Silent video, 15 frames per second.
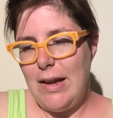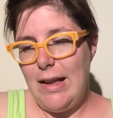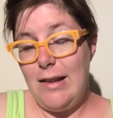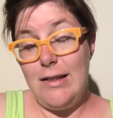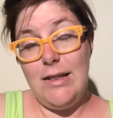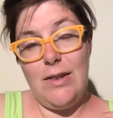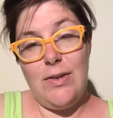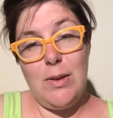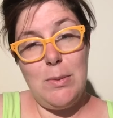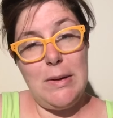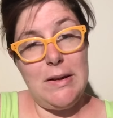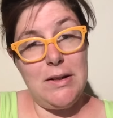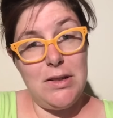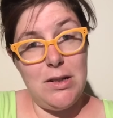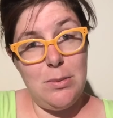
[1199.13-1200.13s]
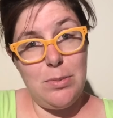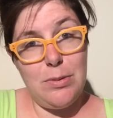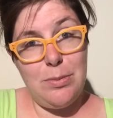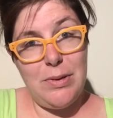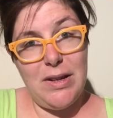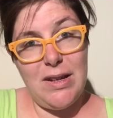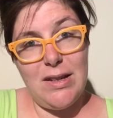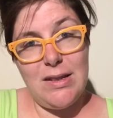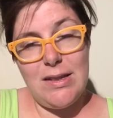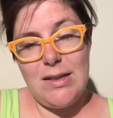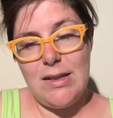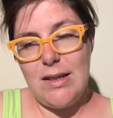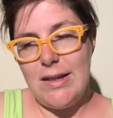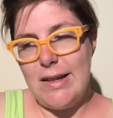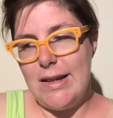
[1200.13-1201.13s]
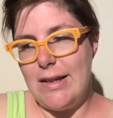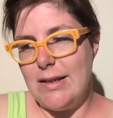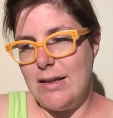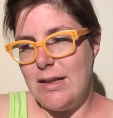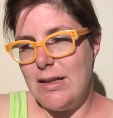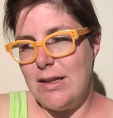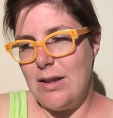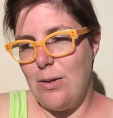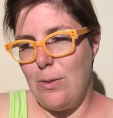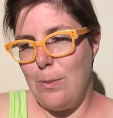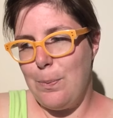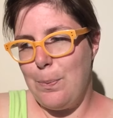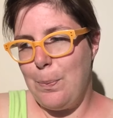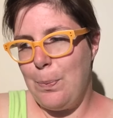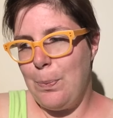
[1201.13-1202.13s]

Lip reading: It'll definitely be a cheaper place. And so,